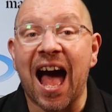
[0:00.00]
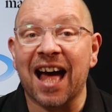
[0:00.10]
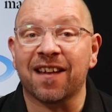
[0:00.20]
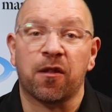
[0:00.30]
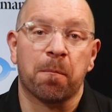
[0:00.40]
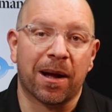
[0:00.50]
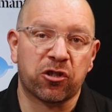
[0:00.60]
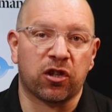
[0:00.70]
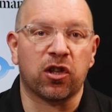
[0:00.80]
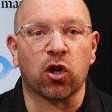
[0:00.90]
and
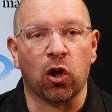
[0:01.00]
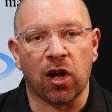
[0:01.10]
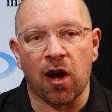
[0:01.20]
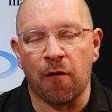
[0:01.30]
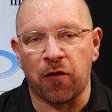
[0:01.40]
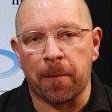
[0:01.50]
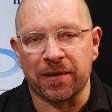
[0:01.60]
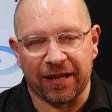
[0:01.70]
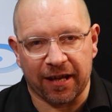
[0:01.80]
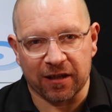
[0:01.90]
matching the colour of that
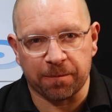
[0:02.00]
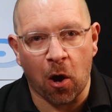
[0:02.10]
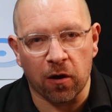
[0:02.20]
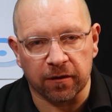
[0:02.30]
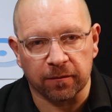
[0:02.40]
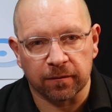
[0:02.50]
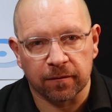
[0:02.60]
particular Spartan.